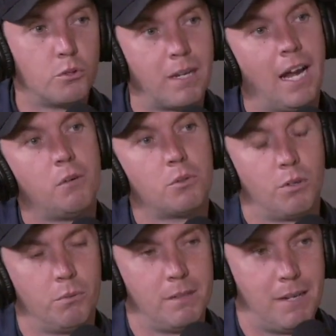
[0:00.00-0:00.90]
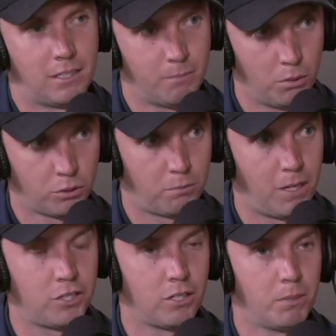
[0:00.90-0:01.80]
but I'd almost want to make the most
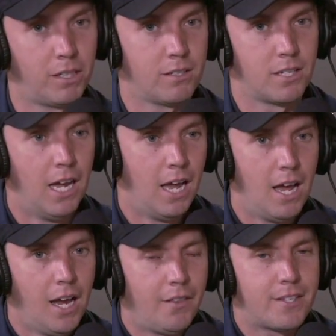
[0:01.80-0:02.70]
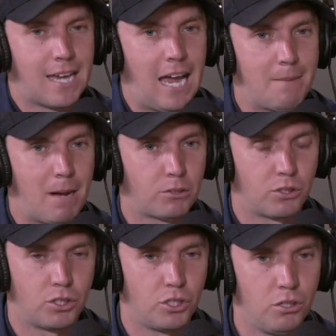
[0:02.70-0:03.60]
commission because at the time I was a
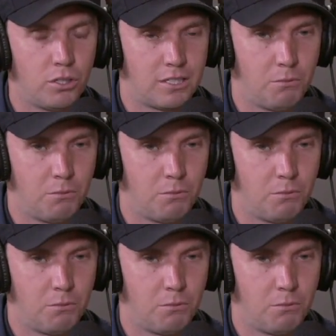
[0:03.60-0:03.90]
student,